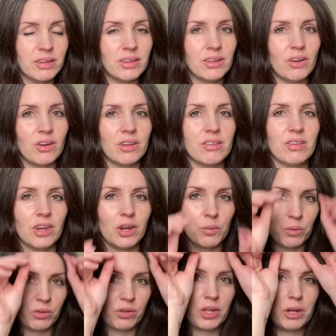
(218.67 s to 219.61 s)
I said I
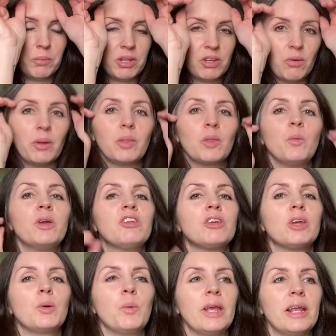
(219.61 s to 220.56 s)
wasn't going to be doing the
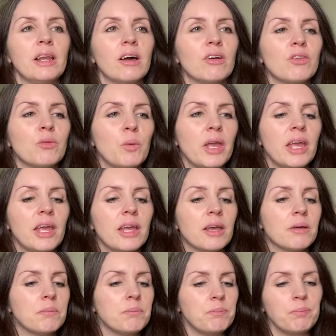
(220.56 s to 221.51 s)
Witching Week last
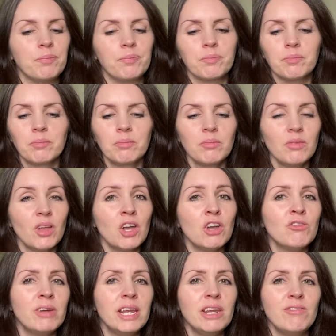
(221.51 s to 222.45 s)
week.
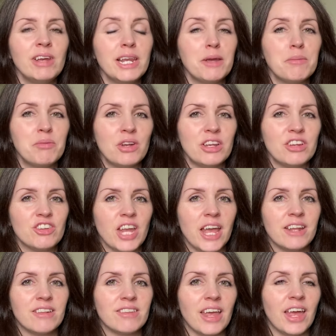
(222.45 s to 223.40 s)
I really, really
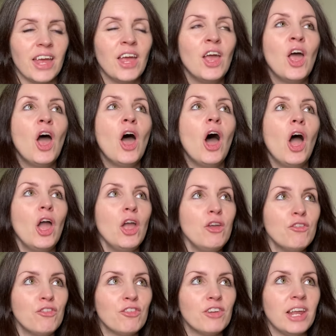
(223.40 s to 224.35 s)
appreciate it.
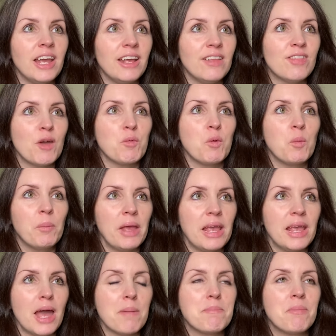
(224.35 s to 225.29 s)
Hopefully there will
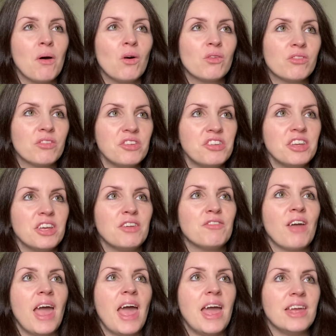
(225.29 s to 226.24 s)
be a
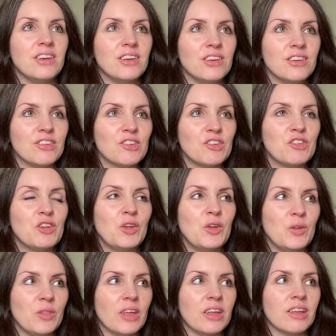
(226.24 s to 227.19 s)
positive end to
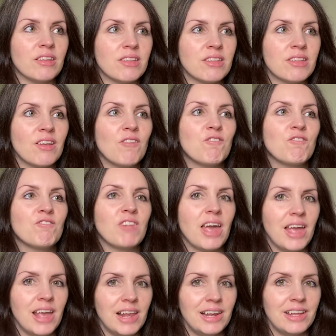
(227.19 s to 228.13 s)
this
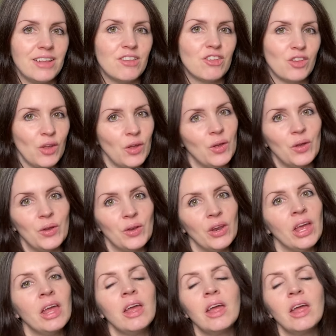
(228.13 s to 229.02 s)
fairly soon.